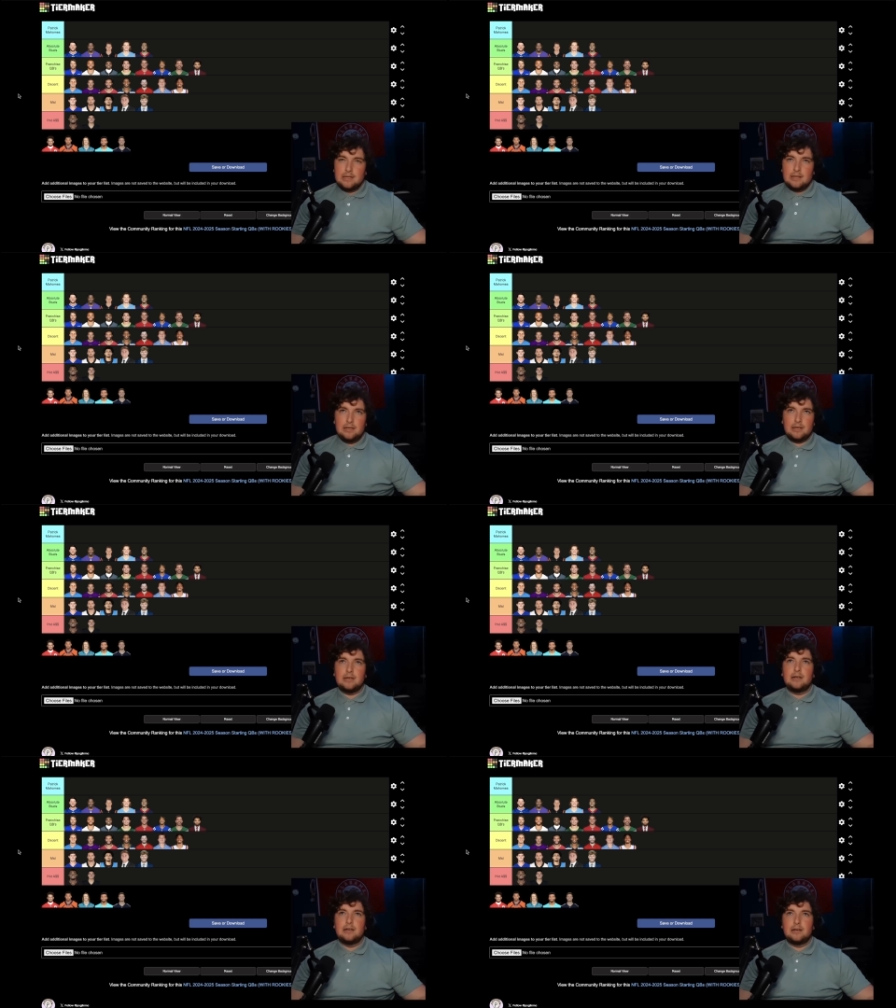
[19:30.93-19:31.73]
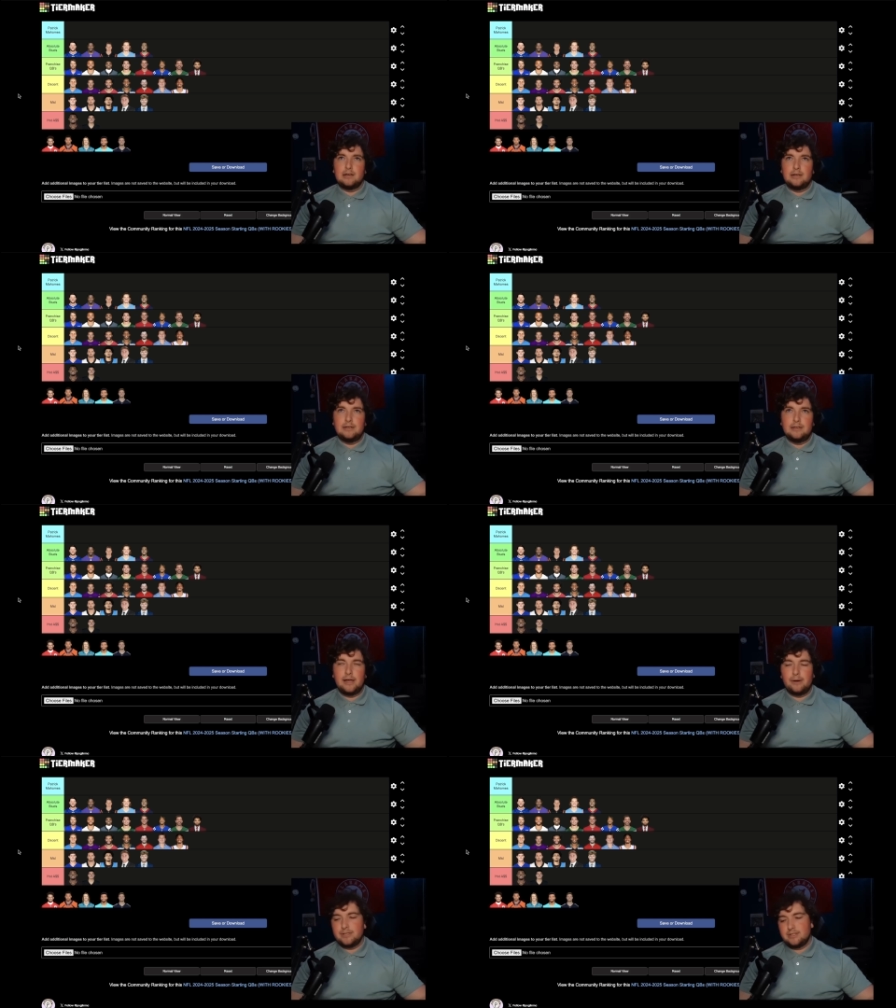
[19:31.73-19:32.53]

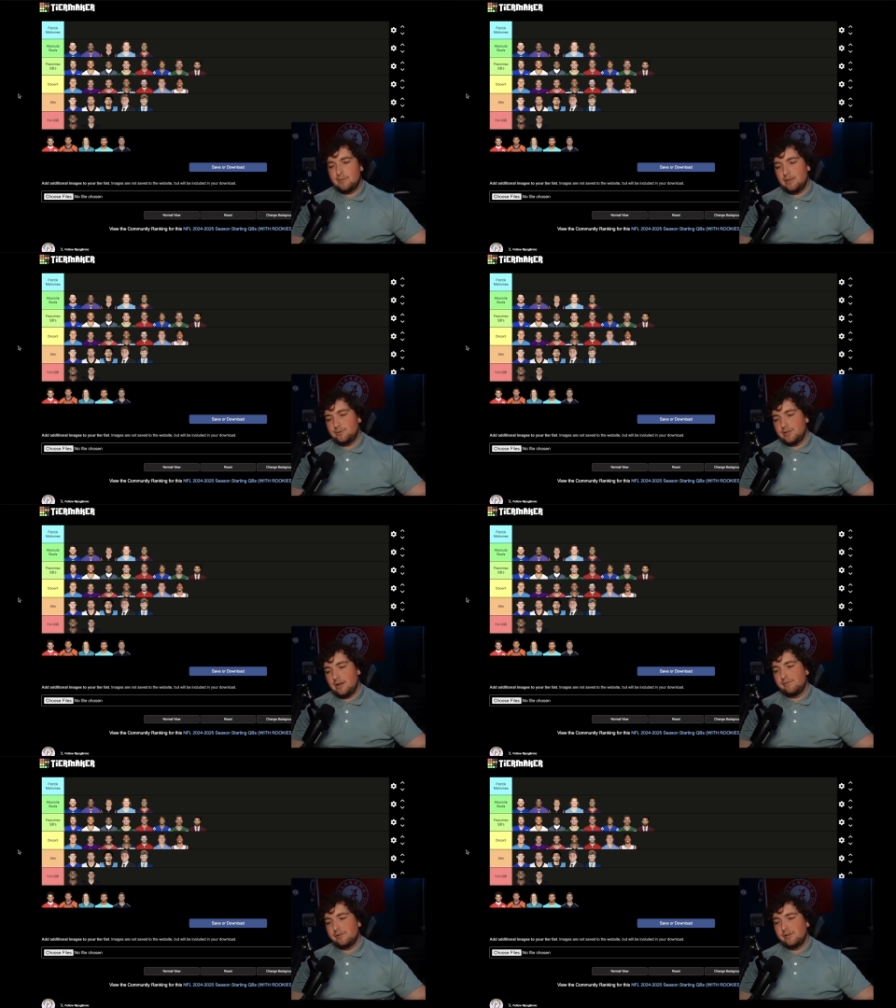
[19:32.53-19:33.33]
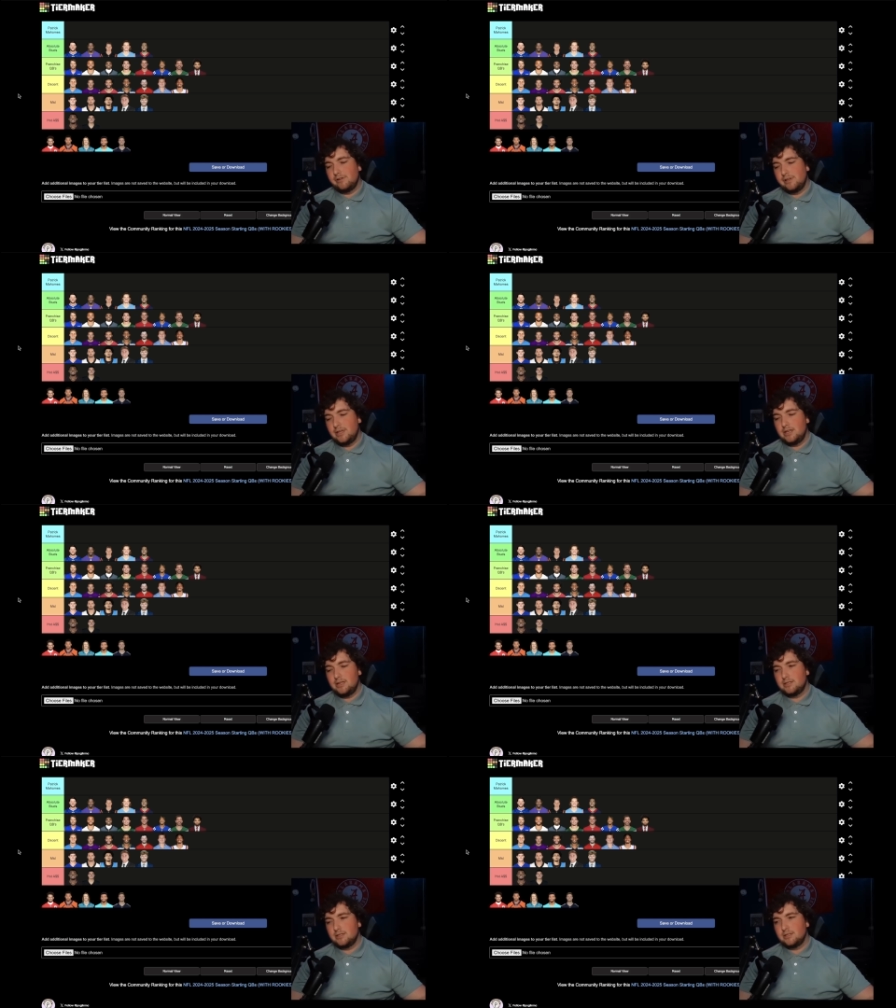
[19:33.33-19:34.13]
How do I say Matthew Stafford?
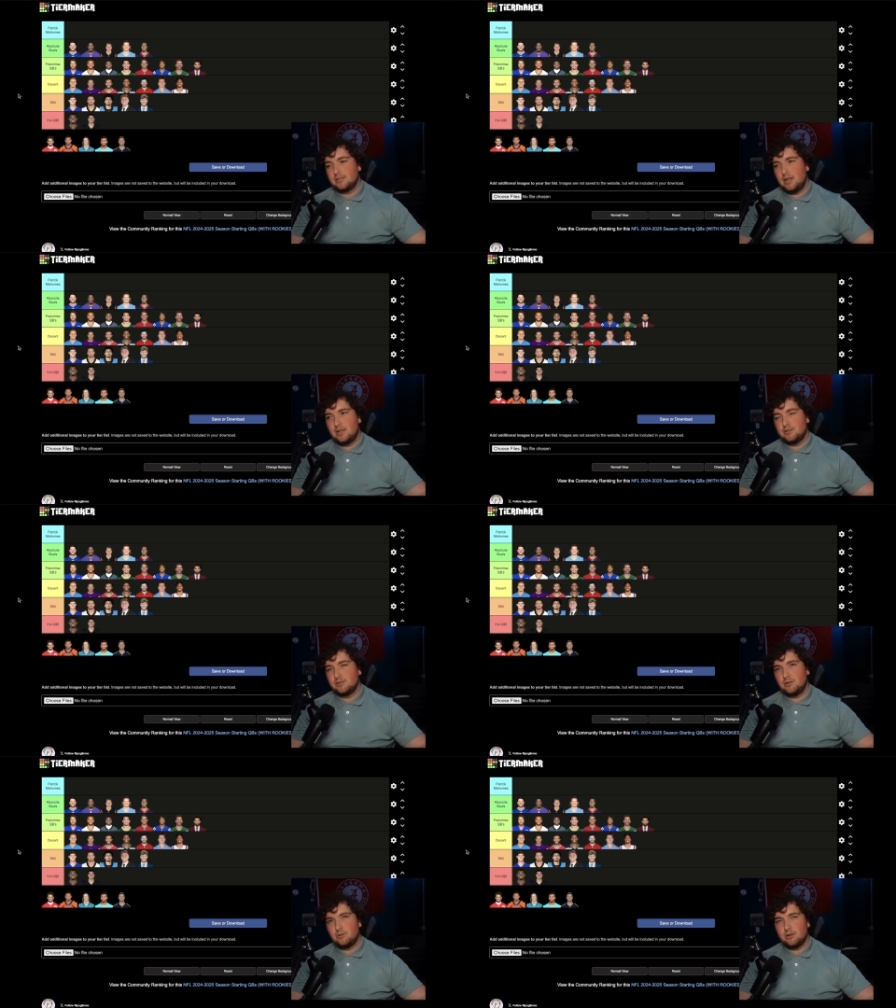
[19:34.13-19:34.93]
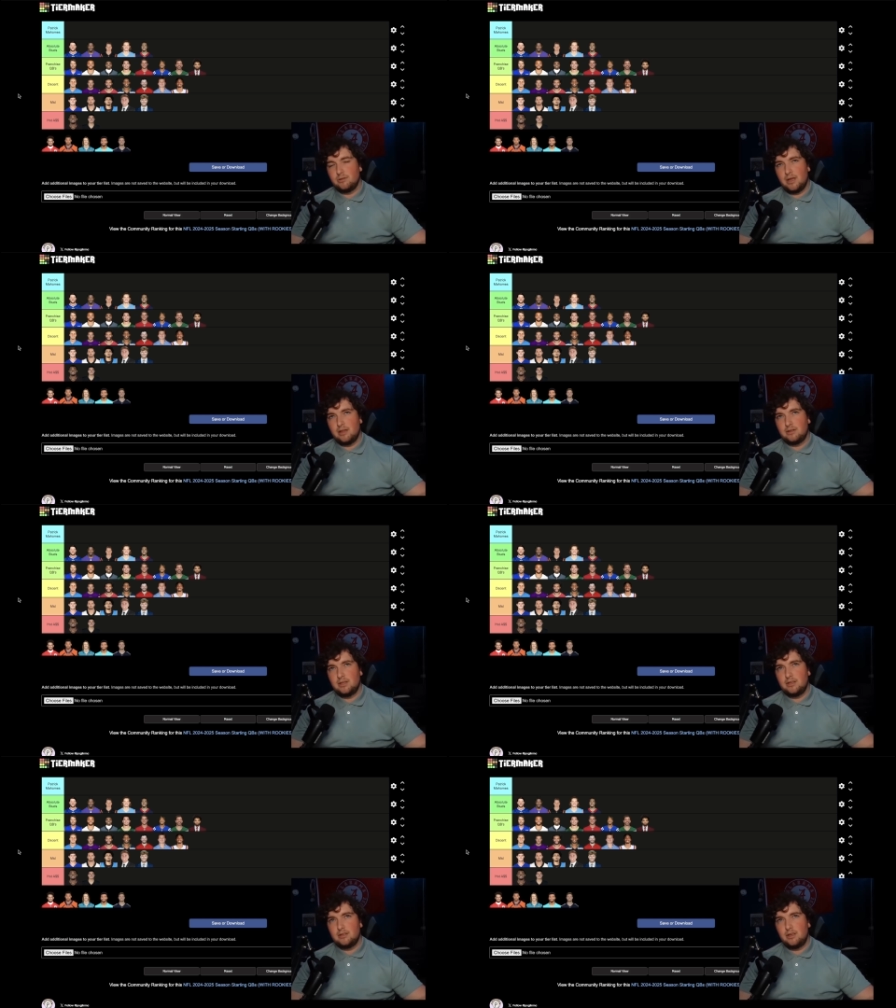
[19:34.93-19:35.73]
He's just so good, man.
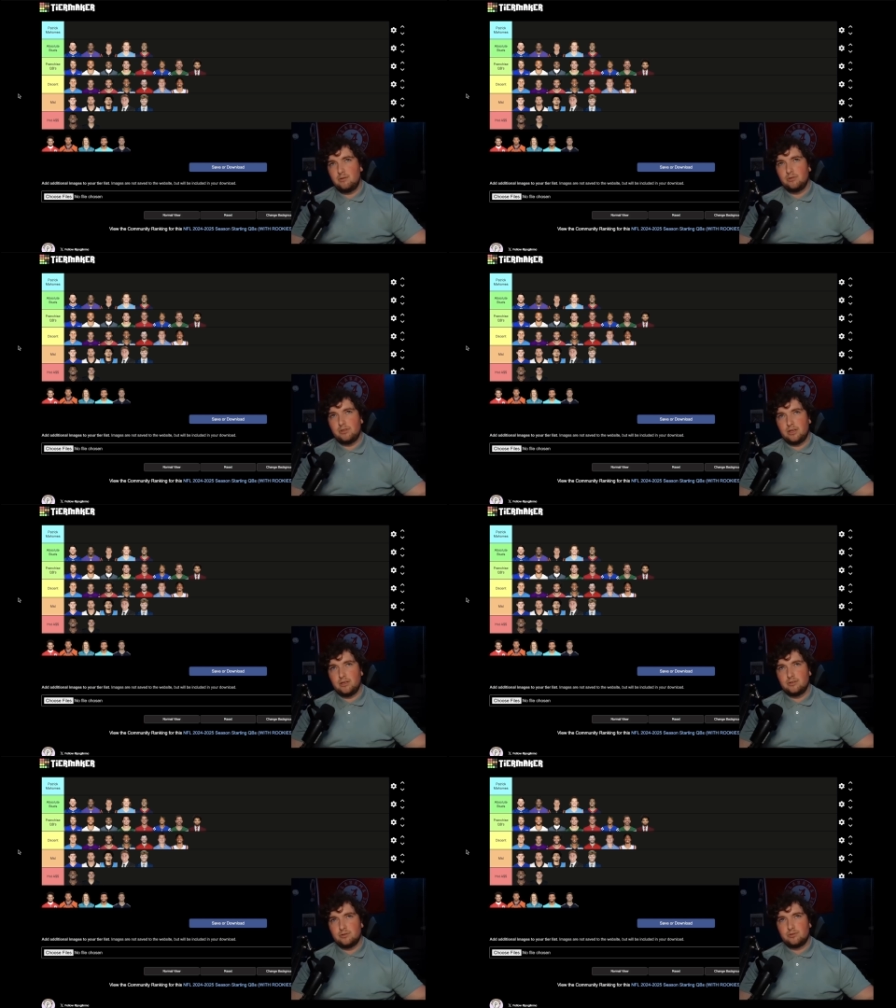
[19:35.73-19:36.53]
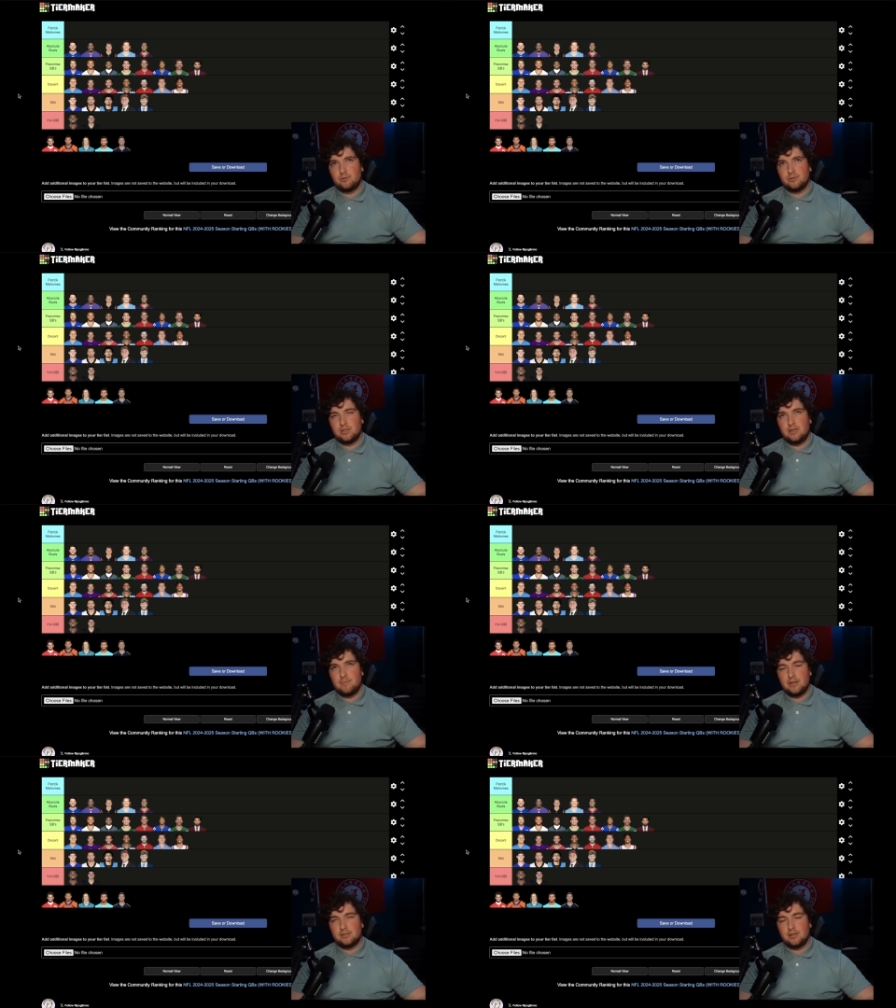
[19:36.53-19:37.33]
He really is. There's throws that he
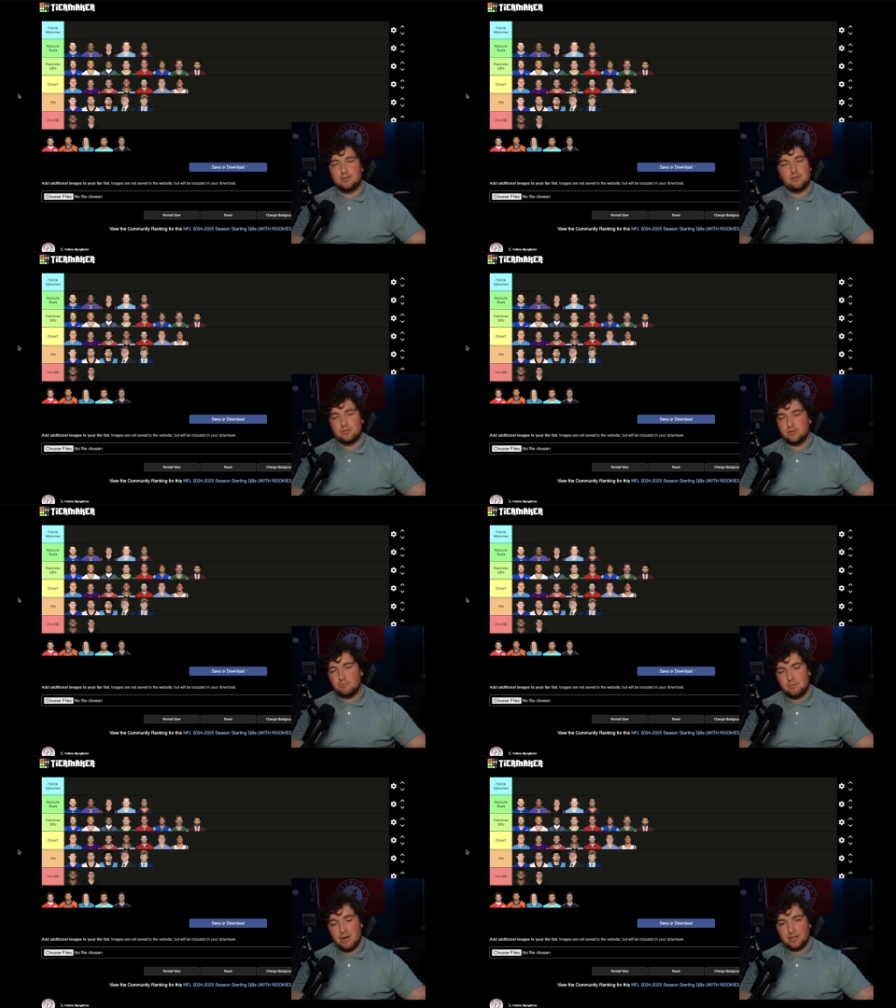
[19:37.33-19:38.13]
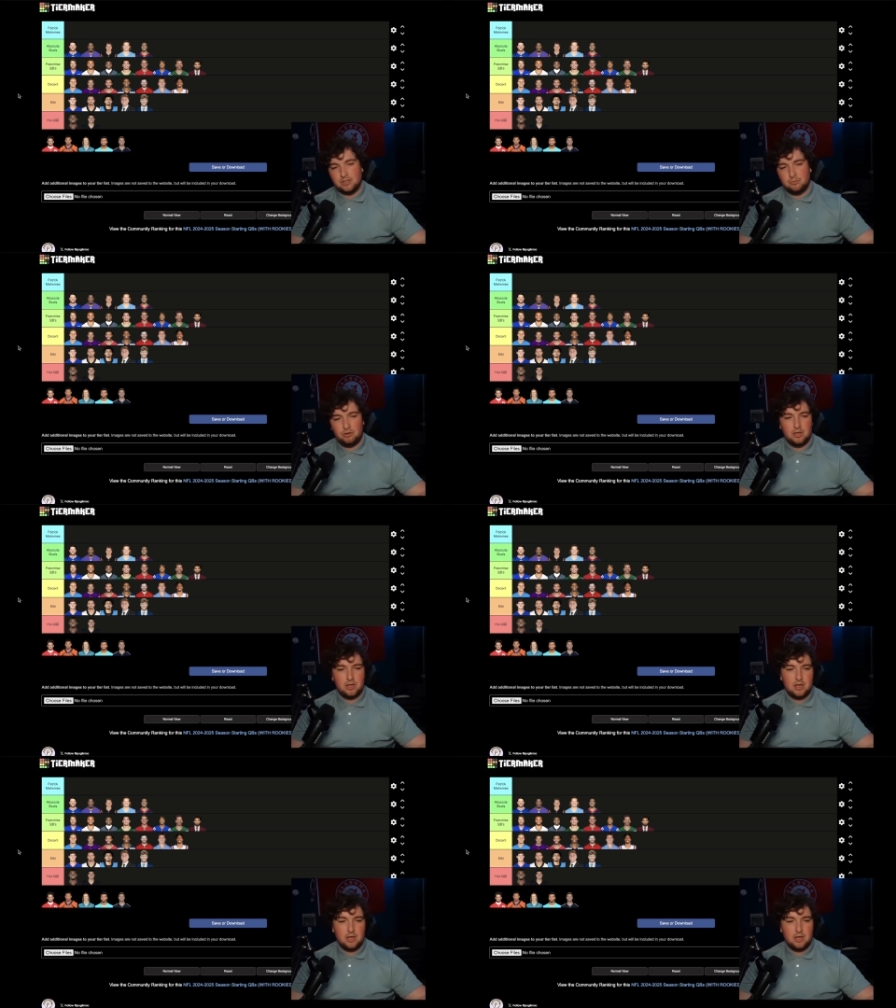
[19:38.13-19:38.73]
makes that just shouldn't be possible.